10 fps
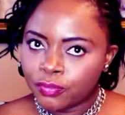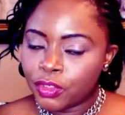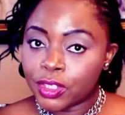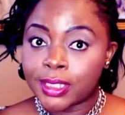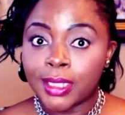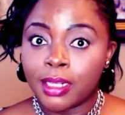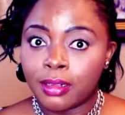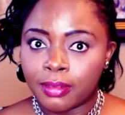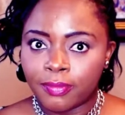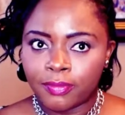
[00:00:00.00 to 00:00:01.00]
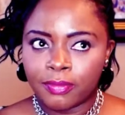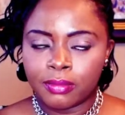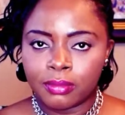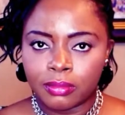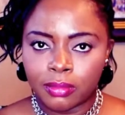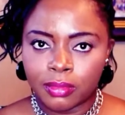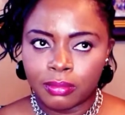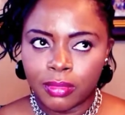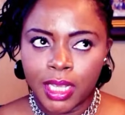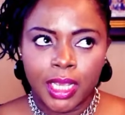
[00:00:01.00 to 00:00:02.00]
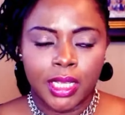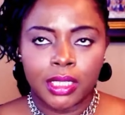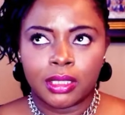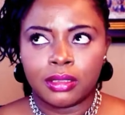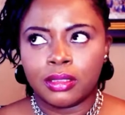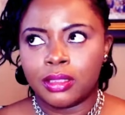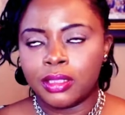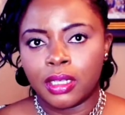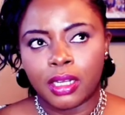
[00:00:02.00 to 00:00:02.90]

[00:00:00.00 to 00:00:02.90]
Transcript: yourself, and